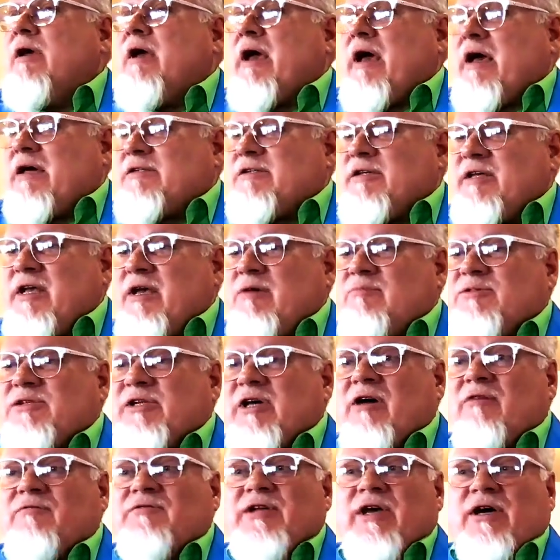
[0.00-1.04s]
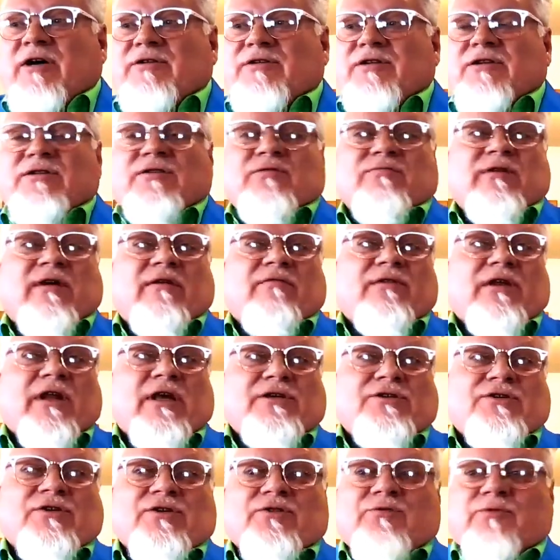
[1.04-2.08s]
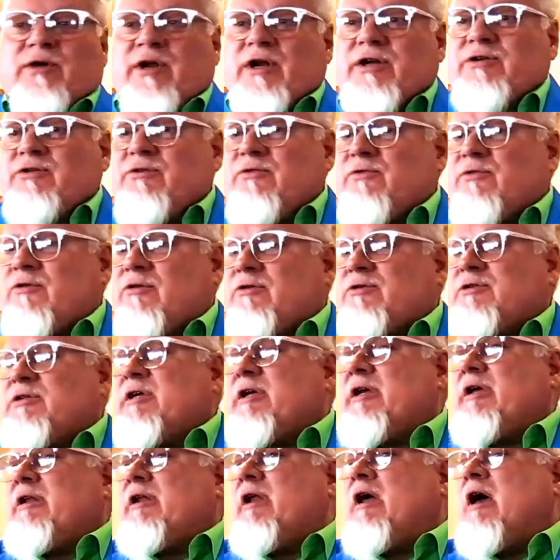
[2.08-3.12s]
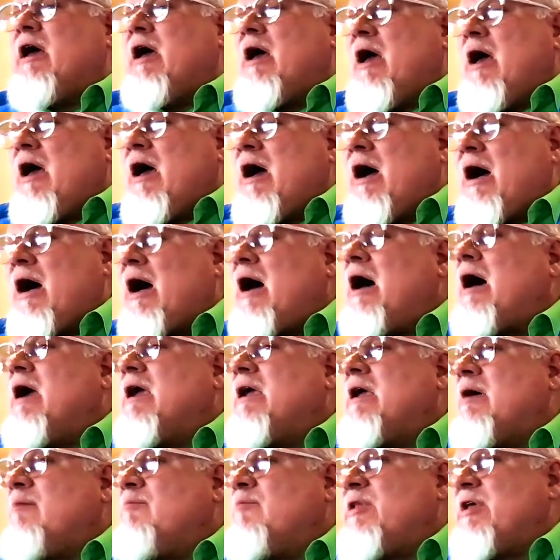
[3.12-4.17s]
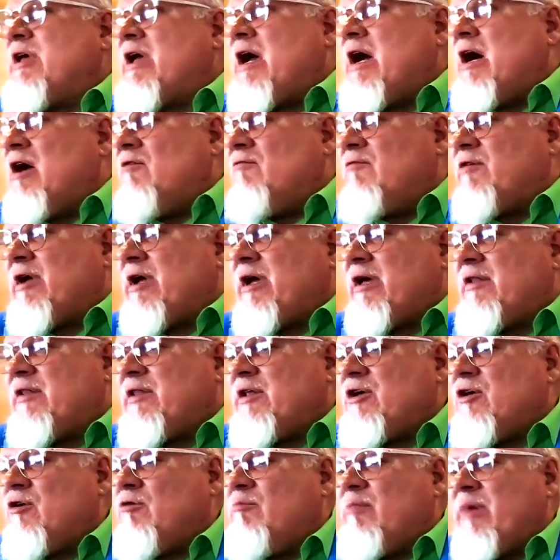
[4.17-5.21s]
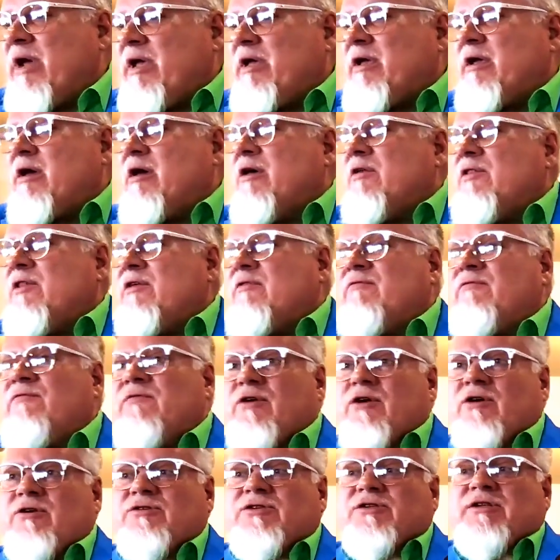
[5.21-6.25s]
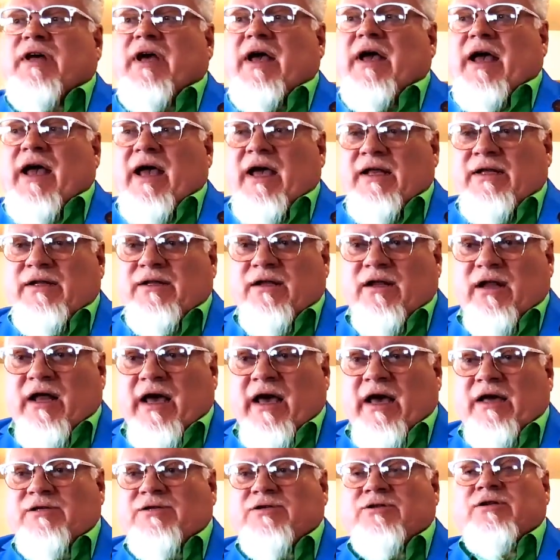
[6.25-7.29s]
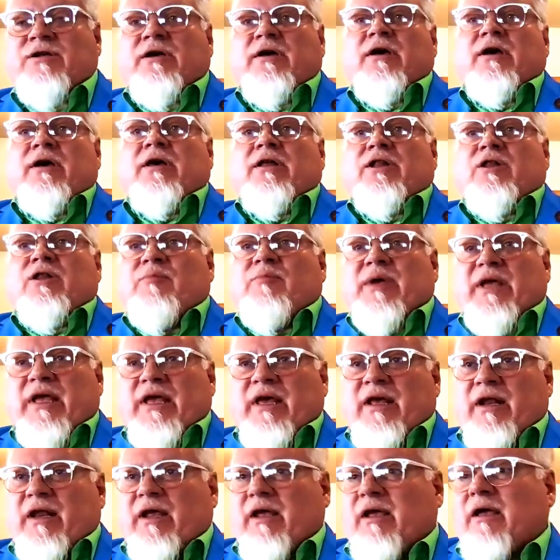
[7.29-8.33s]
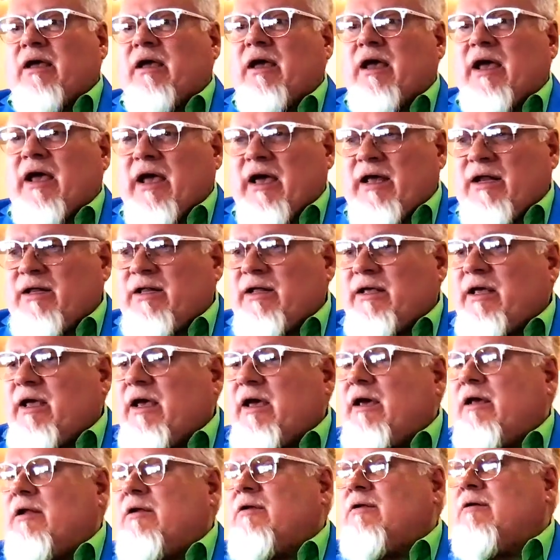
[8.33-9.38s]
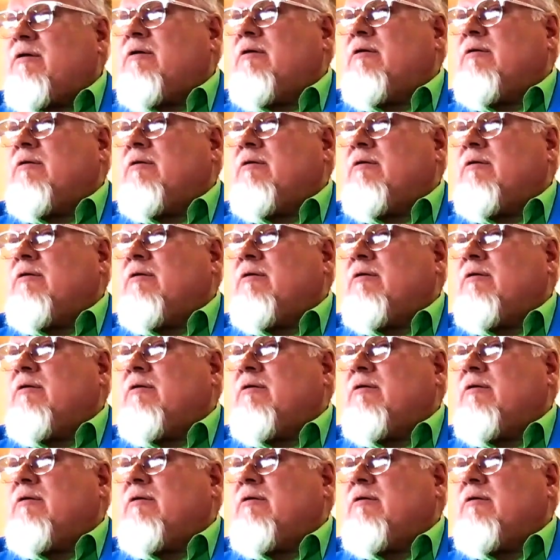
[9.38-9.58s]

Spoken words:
as he himself tells us in Revelation 22:13, "I am the Alpha and the Omega, the first and the last, the beginning and the end."